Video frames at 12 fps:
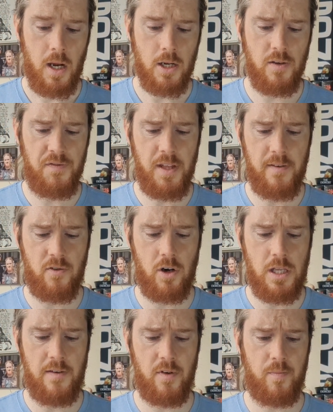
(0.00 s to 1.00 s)
do think they've got
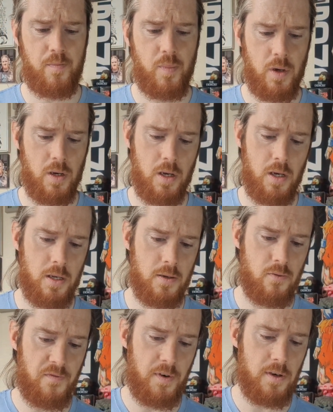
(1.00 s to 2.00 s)
another
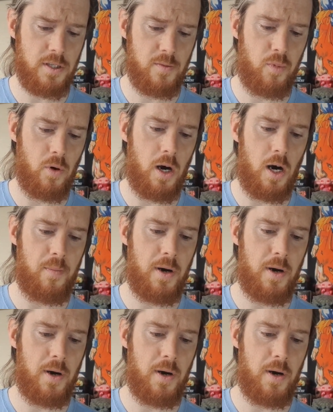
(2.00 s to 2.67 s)
reversible art,